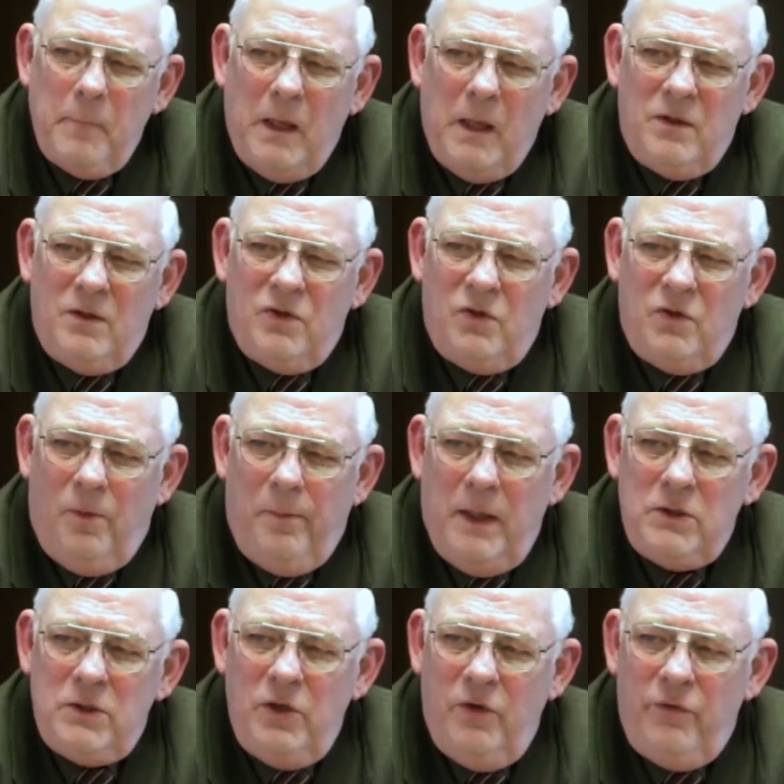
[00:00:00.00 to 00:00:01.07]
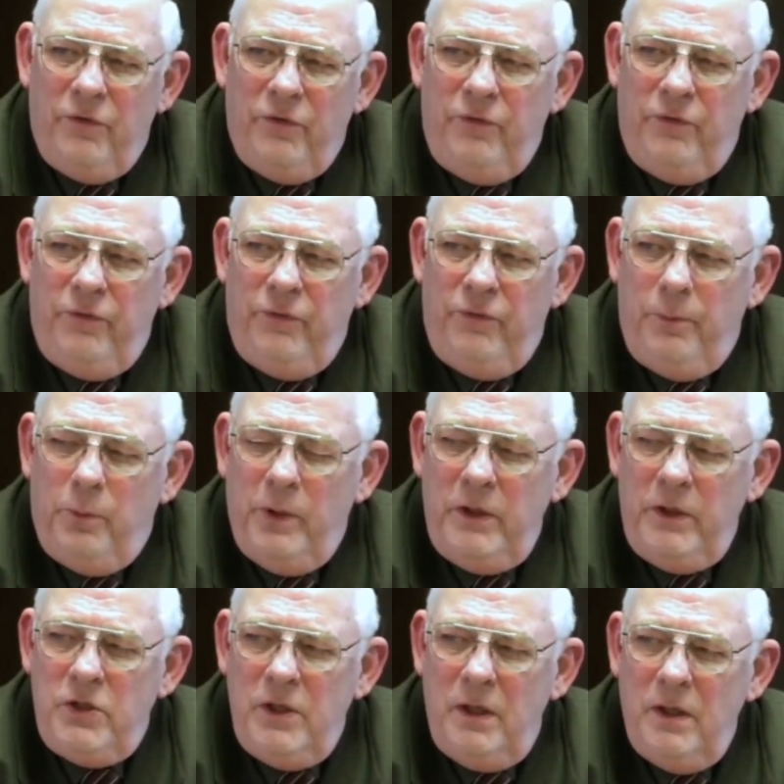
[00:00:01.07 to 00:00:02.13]
So much of
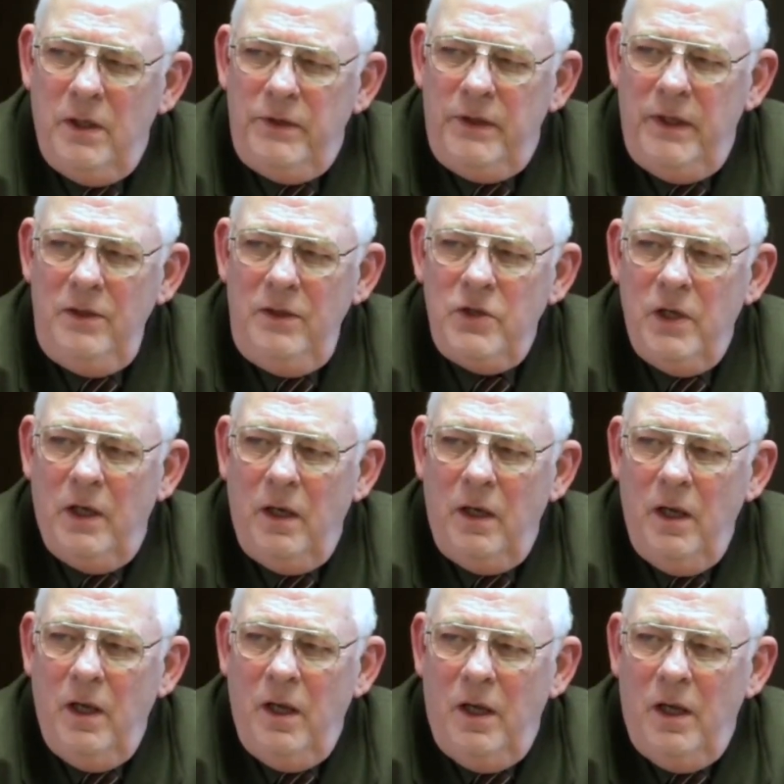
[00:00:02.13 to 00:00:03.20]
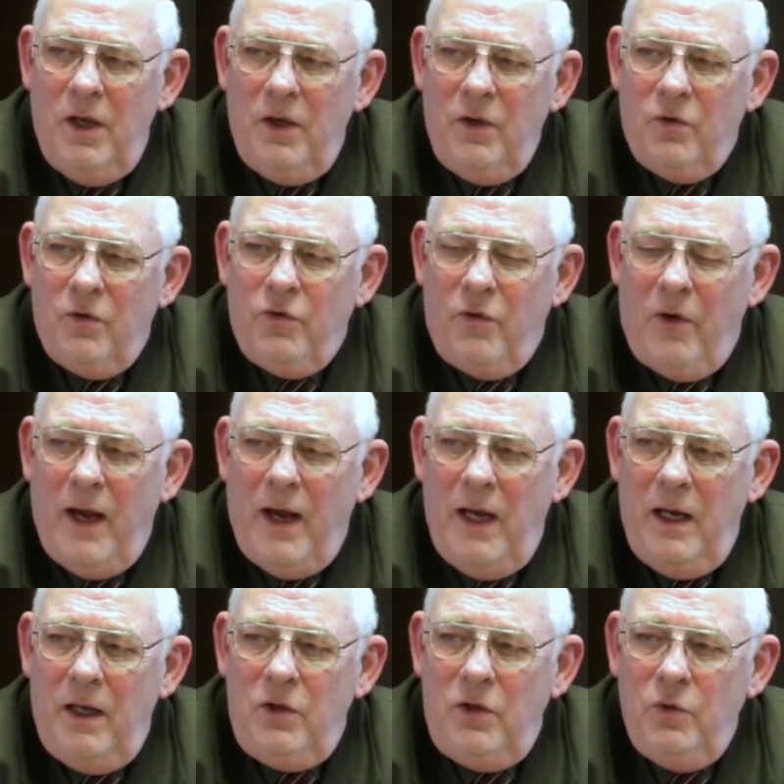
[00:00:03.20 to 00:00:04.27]
preaching and teaching,
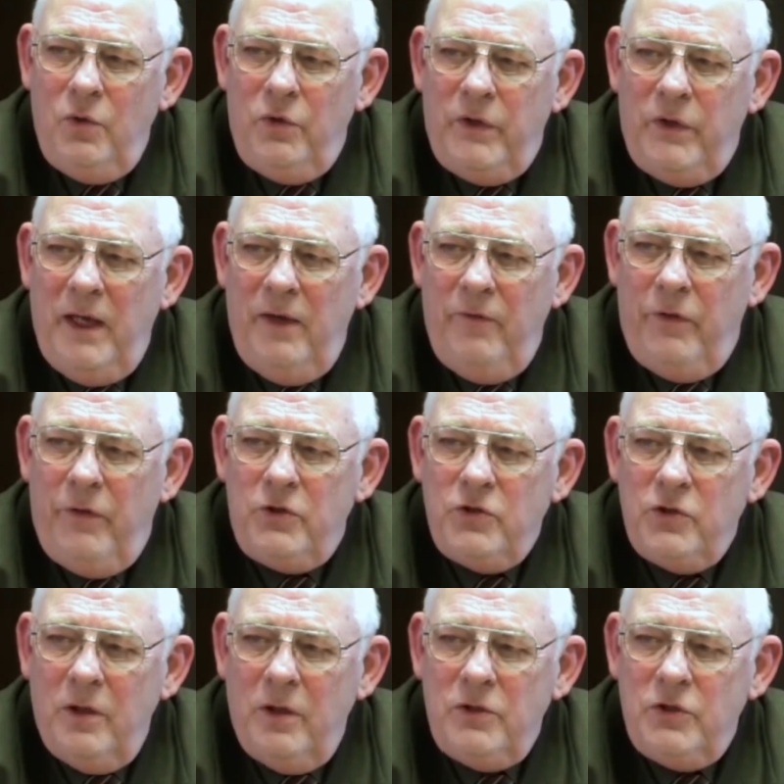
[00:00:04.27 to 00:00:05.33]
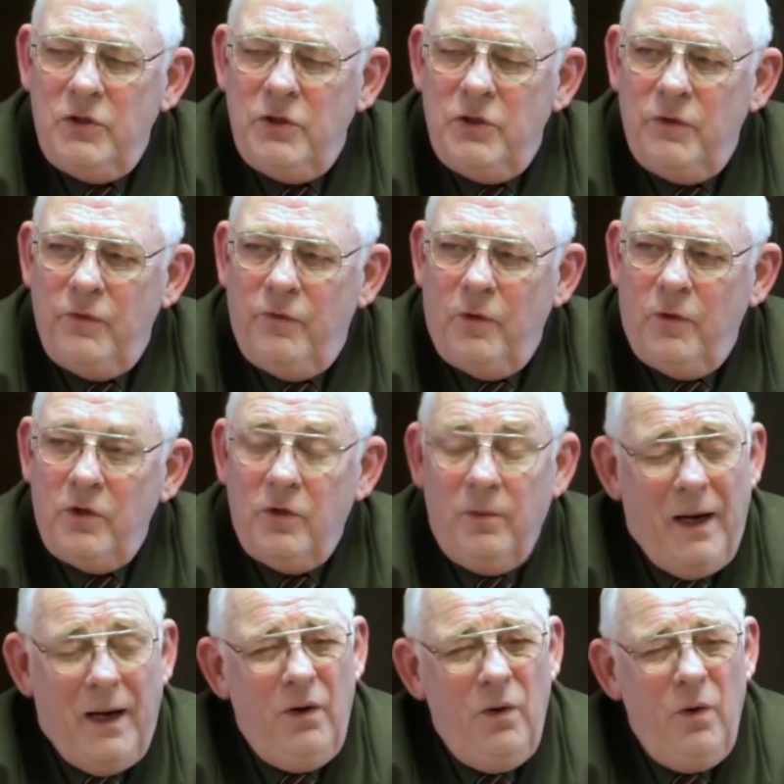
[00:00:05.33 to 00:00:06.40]
trying to save the church for
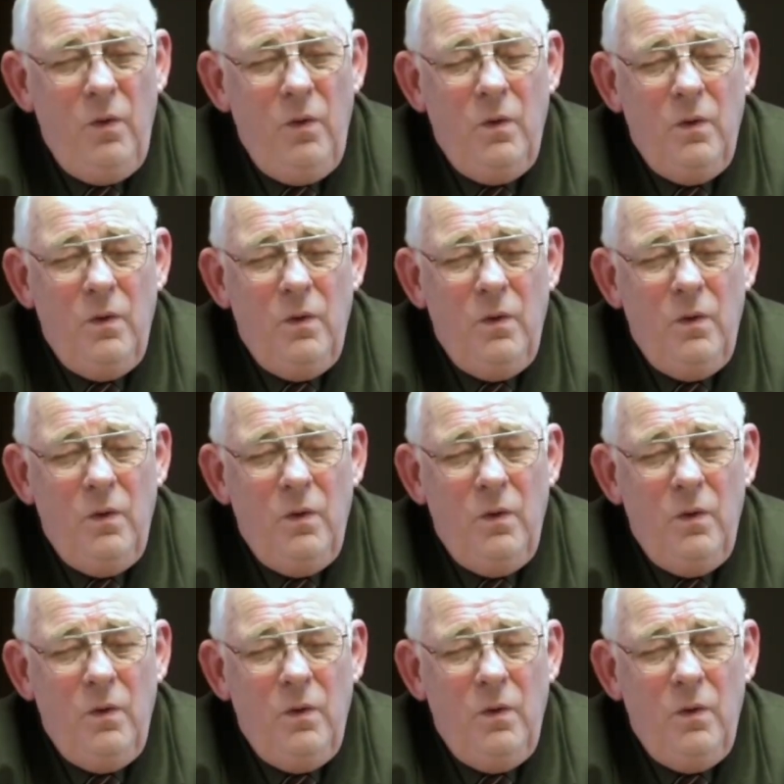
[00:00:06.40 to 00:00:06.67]
tomorrow,